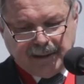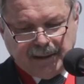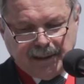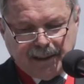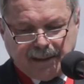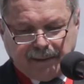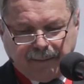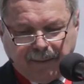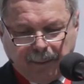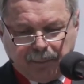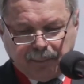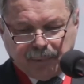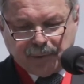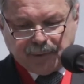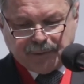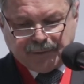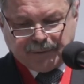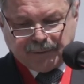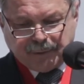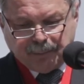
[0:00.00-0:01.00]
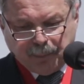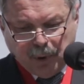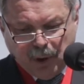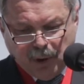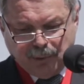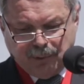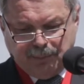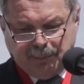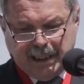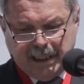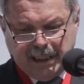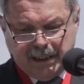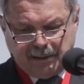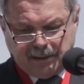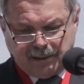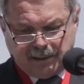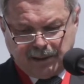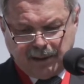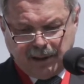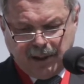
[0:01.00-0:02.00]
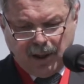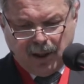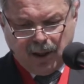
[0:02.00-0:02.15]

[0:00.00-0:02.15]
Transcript: the postponement